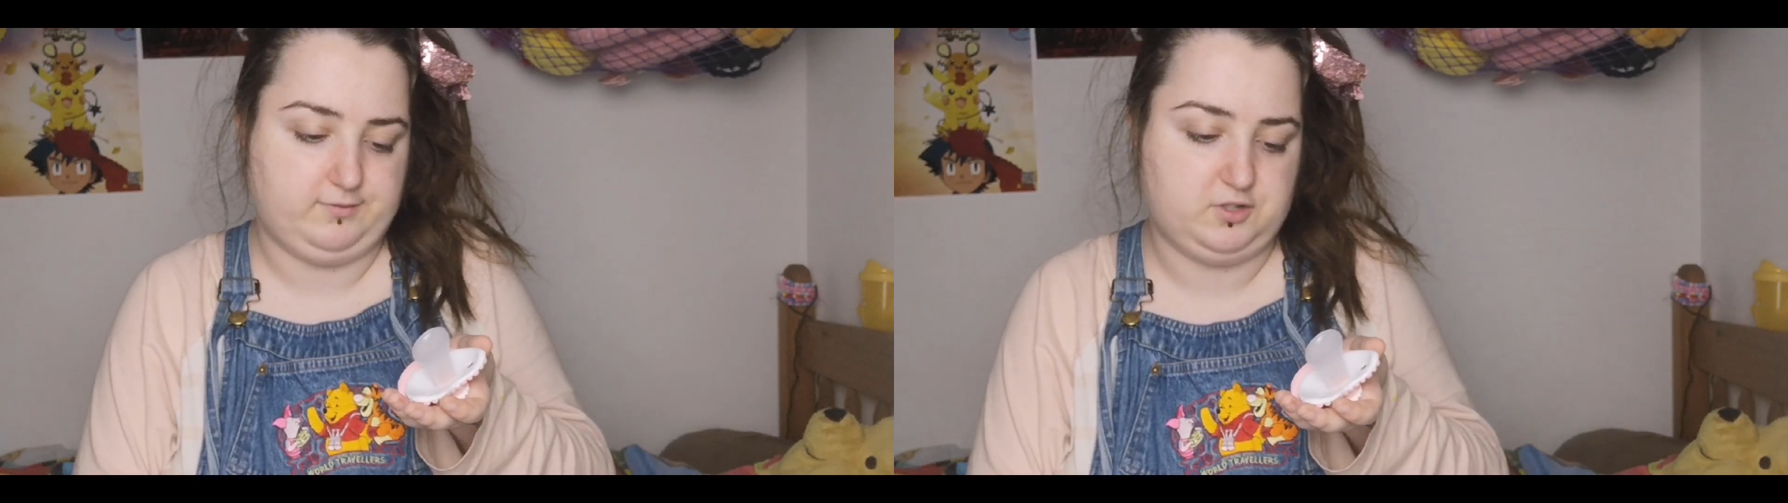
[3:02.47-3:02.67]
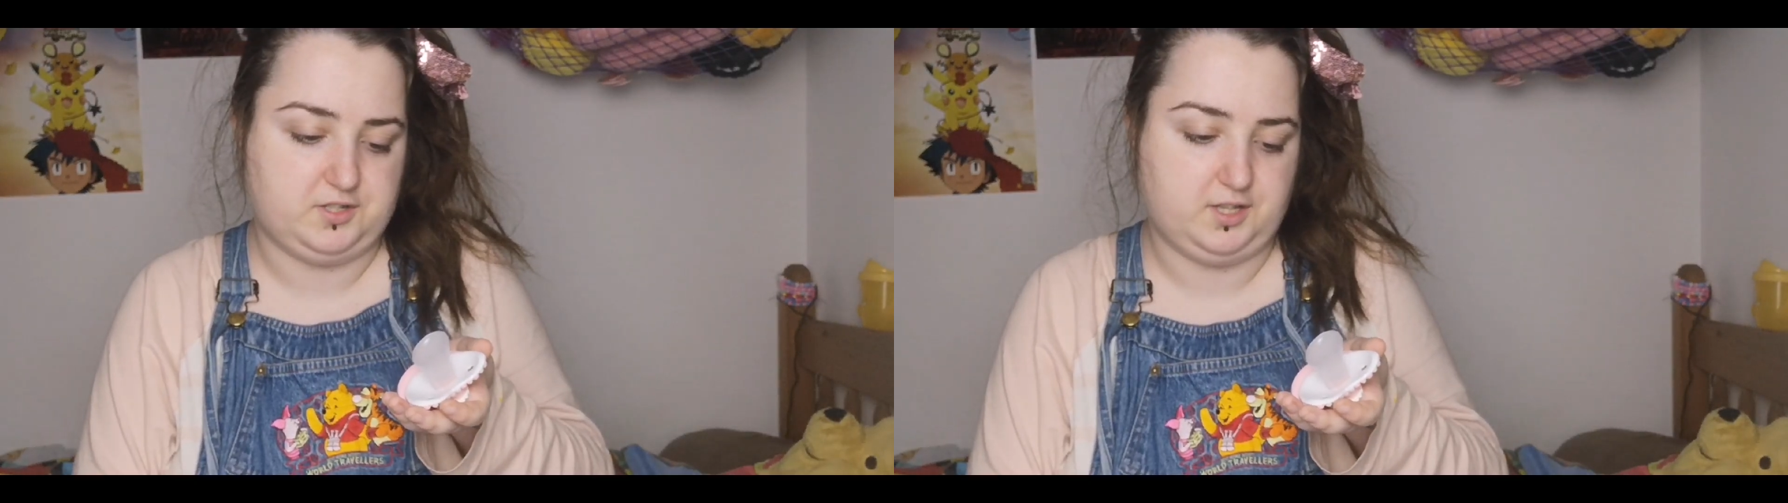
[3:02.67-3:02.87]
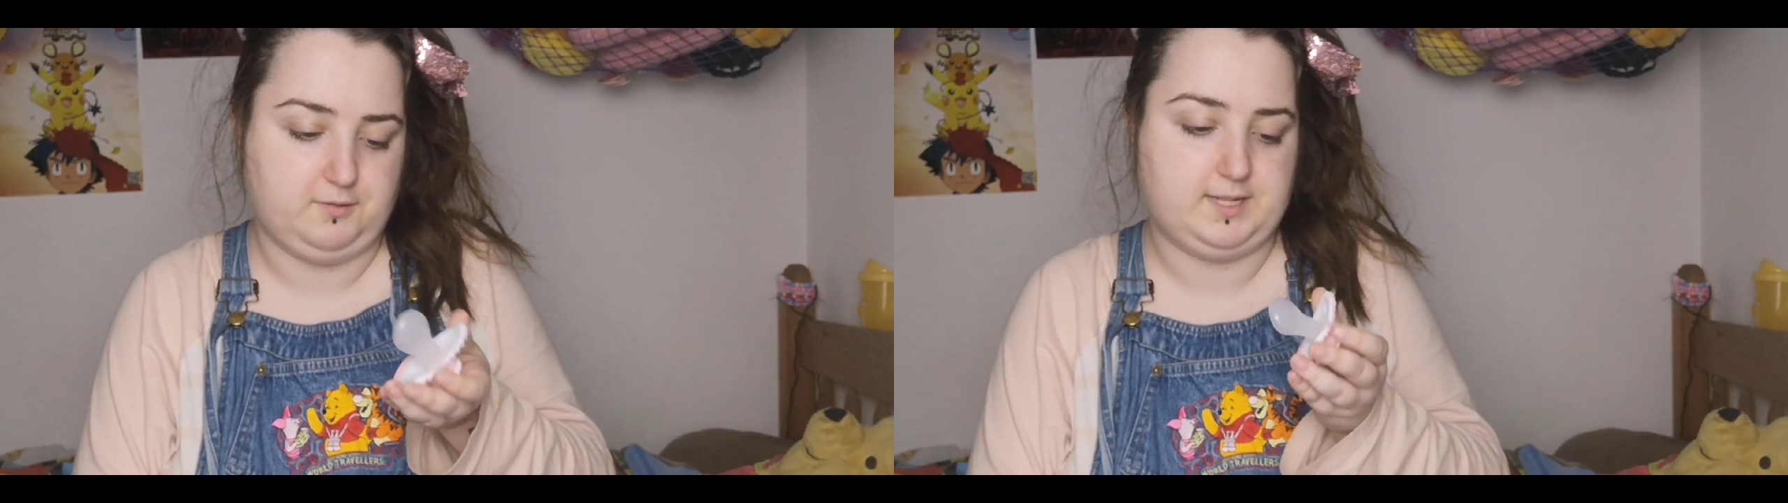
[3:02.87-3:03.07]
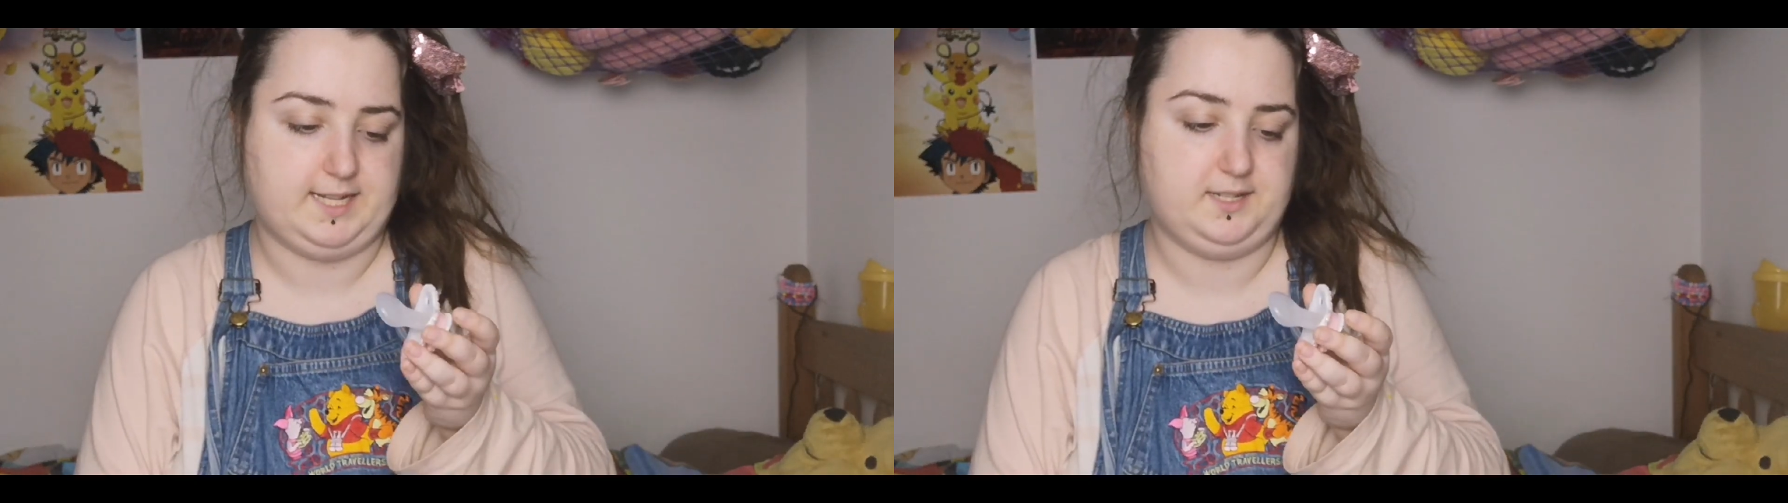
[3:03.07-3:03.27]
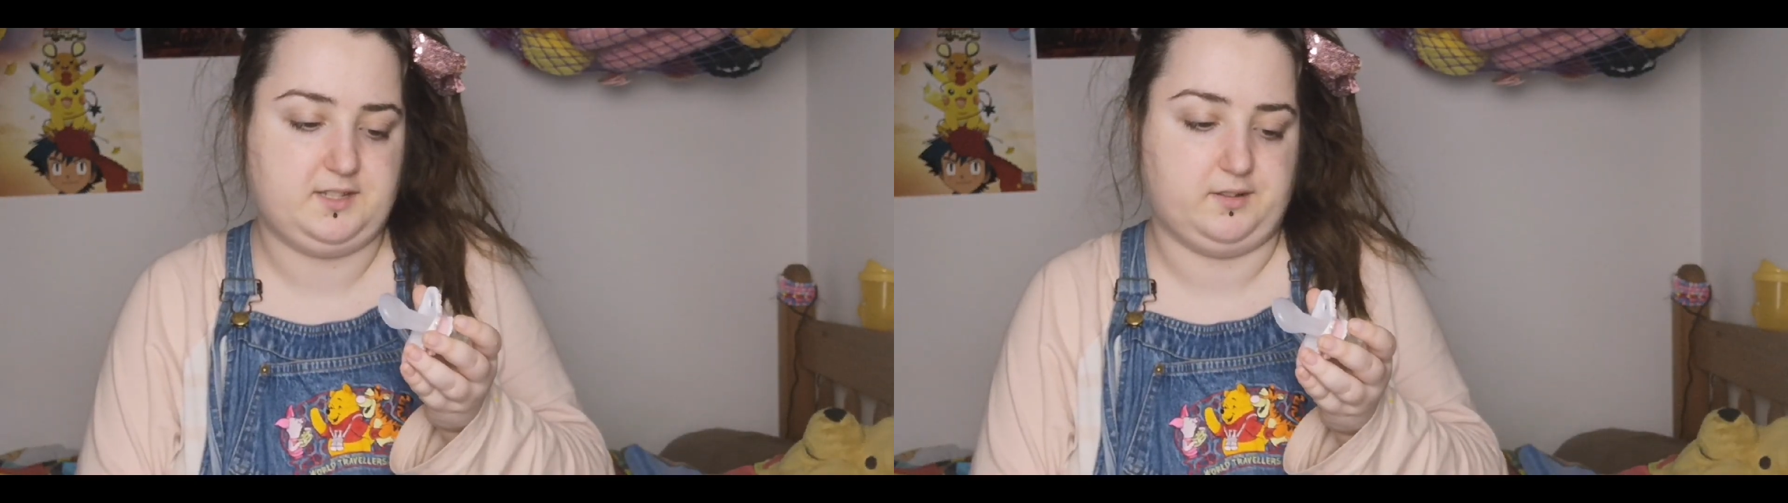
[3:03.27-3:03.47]
have just
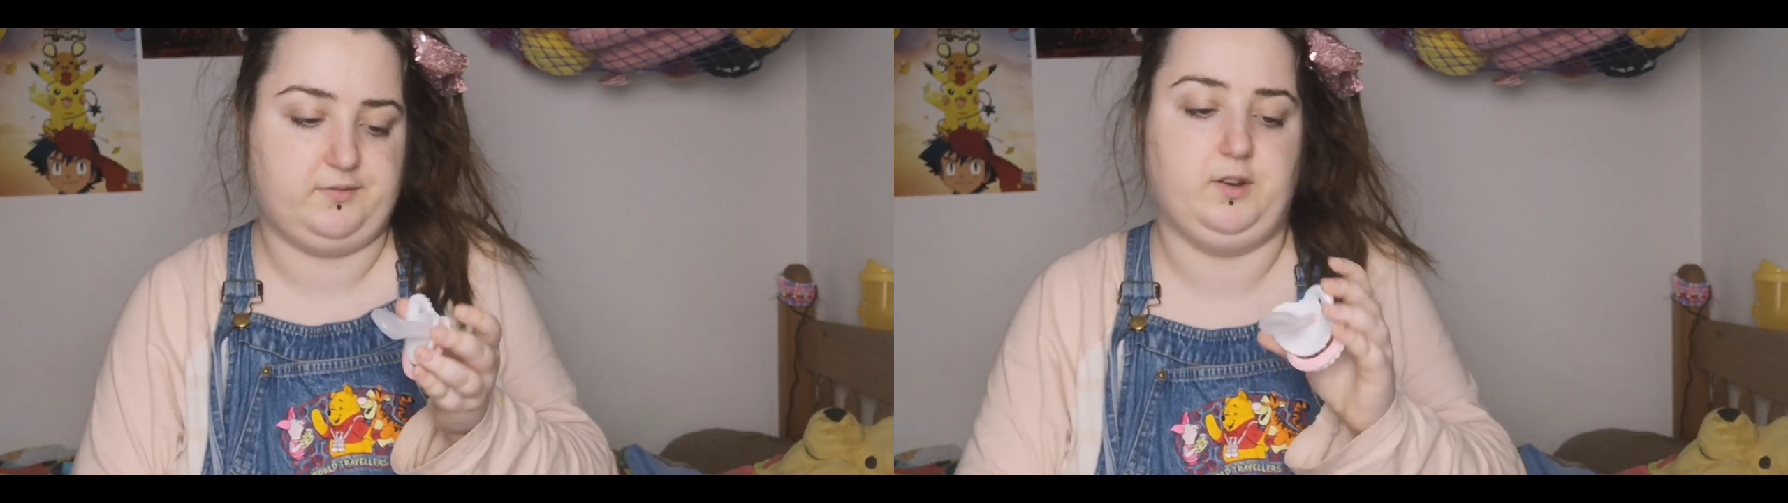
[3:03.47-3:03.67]
noticed a